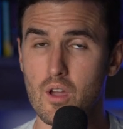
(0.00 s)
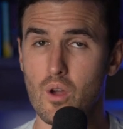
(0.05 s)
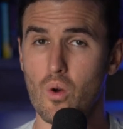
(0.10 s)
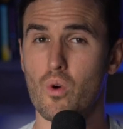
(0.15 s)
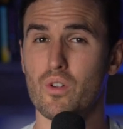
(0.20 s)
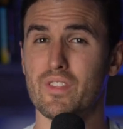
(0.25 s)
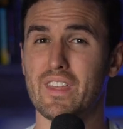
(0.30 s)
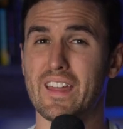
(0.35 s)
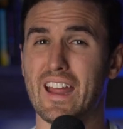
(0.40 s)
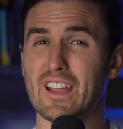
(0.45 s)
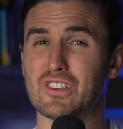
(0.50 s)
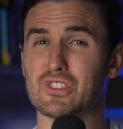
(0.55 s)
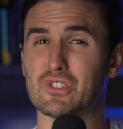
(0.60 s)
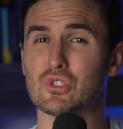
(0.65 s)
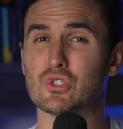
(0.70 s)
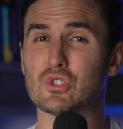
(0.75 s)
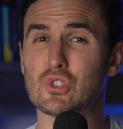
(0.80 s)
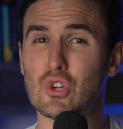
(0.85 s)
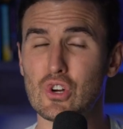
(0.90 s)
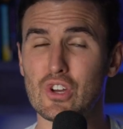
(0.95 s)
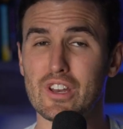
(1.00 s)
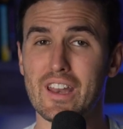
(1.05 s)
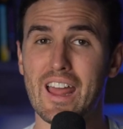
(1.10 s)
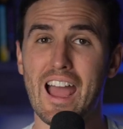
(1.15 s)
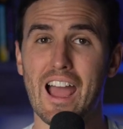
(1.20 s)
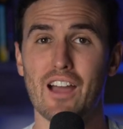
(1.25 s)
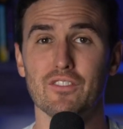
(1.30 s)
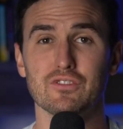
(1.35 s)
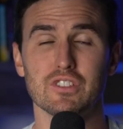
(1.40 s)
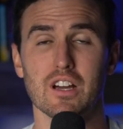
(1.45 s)
or that I should
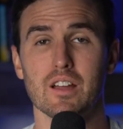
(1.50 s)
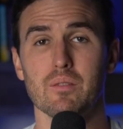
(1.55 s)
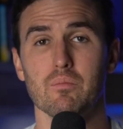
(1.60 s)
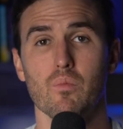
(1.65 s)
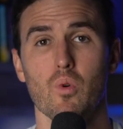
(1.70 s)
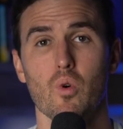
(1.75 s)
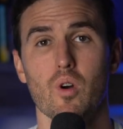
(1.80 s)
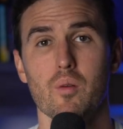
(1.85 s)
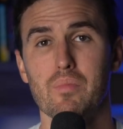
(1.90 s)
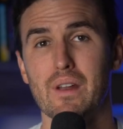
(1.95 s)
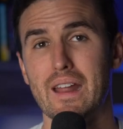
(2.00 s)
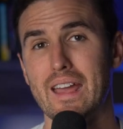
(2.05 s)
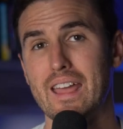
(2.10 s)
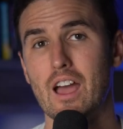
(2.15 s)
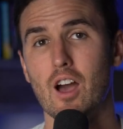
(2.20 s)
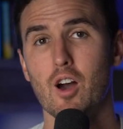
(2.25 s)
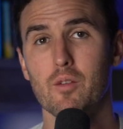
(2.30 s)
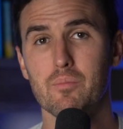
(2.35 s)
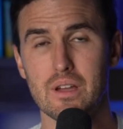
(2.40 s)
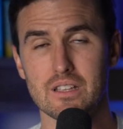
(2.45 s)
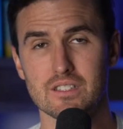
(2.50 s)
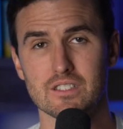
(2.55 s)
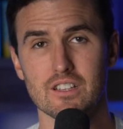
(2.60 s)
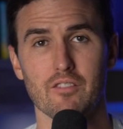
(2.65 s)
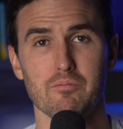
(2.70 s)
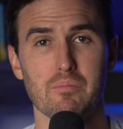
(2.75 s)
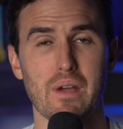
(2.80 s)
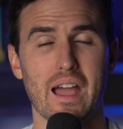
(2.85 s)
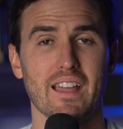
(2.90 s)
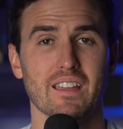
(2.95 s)
have done more, but I held
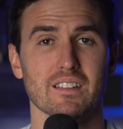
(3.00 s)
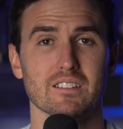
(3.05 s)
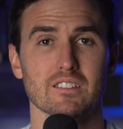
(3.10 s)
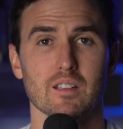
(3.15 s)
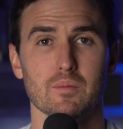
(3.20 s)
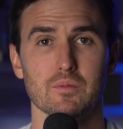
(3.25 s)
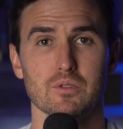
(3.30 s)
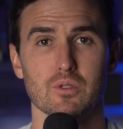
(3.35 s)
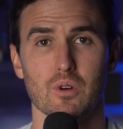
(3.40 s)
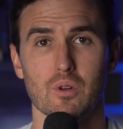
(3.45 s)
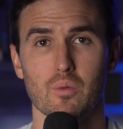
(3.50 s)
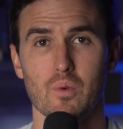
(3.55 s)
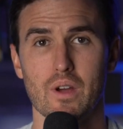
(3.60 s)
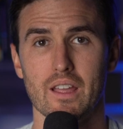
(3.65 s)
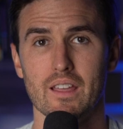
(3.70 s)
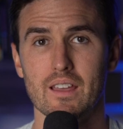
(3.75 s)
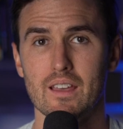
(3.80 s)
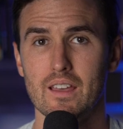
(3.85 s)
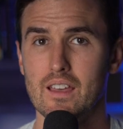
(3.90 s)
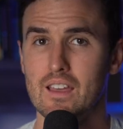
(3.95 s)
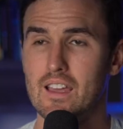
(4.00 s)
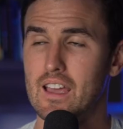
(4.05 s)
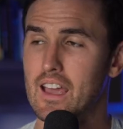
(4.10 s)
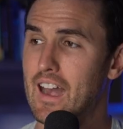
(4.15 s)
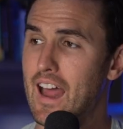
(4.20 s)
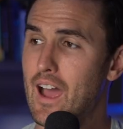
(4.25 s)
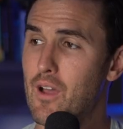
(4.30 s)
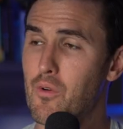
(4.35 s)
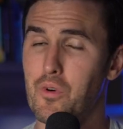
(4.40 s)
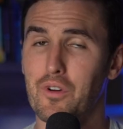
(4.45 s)
myself back in some sort of way.
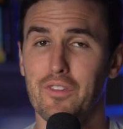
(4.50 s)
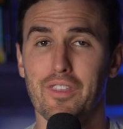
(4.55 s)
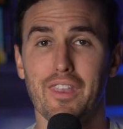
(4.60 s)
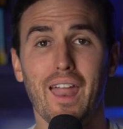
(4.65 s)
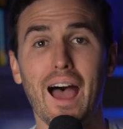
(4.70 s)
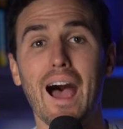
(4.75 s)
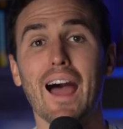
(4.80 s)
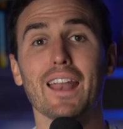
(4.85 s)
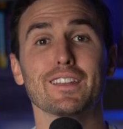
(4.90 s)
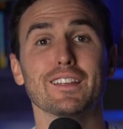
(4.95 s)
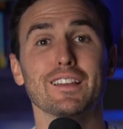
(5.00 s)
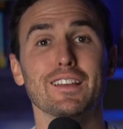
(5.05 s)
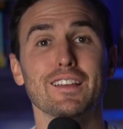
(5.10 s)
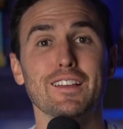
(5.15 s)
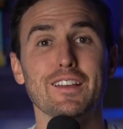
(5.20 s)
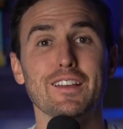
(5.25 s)
And I will not